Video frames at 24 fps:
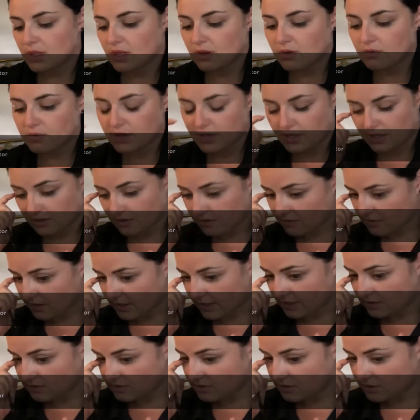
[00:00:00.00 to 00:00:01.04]
Okay,
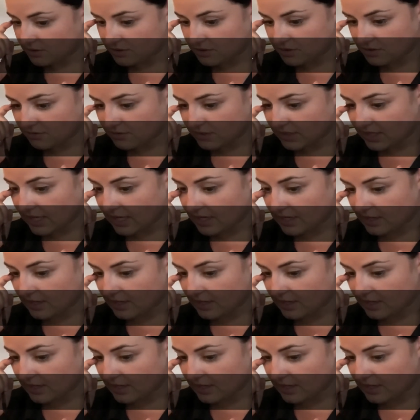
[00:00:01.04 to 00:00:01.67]
great. So you do again